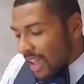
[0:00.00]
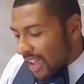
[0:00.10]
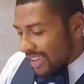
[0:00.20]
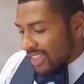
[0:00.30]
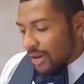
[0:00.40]

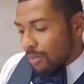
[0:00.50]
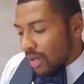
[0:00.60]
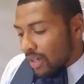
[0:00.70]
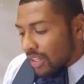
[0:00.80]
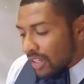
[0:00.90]
Hey there,
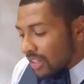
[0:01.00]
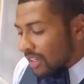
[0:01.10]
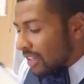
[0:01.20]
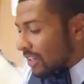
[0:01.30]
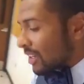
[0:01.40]
buddy.
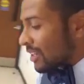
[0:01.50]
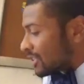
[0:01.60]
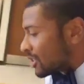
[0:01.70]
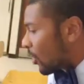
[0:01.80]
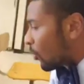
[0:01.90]

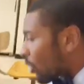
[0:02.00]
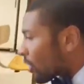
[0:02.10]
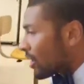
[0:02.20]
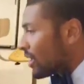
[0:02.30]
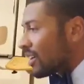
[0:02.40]
Don't
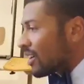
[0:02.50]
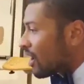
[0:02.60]
worry.